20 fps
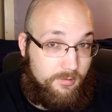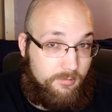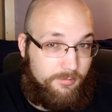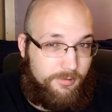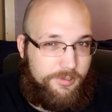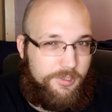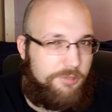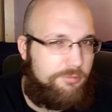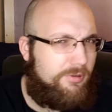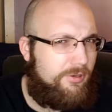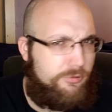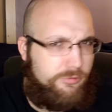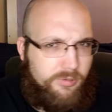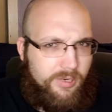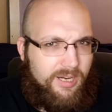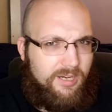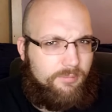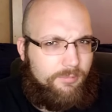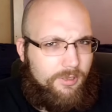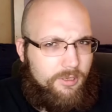which is what
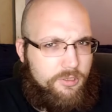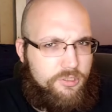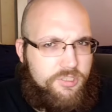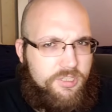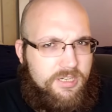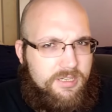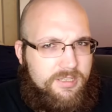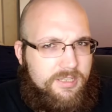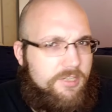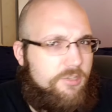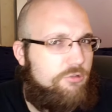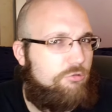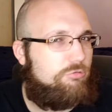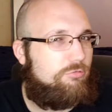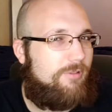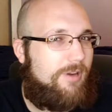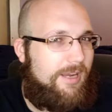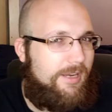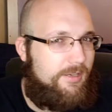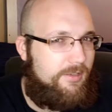Dragon Ball GT
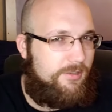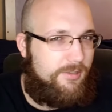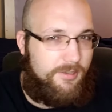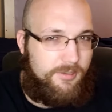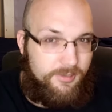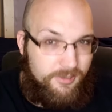tried to